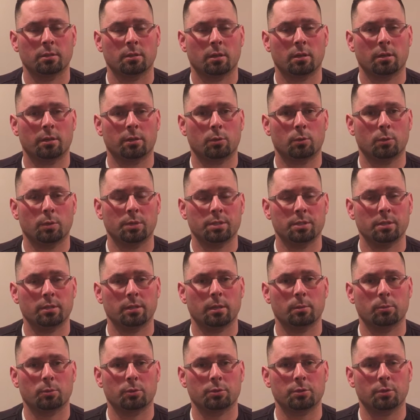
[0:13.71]
out of the Quincy
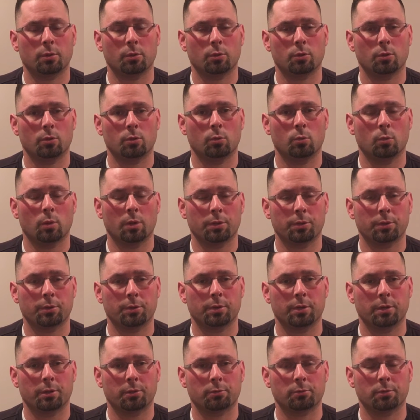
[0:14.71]
Laborers Local
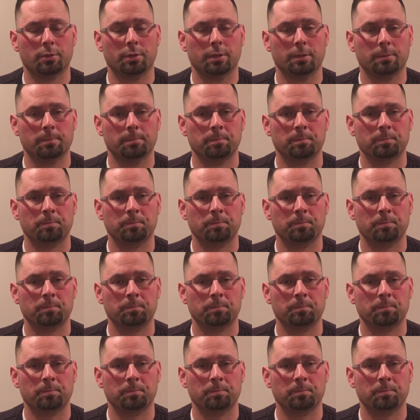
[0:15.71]
133.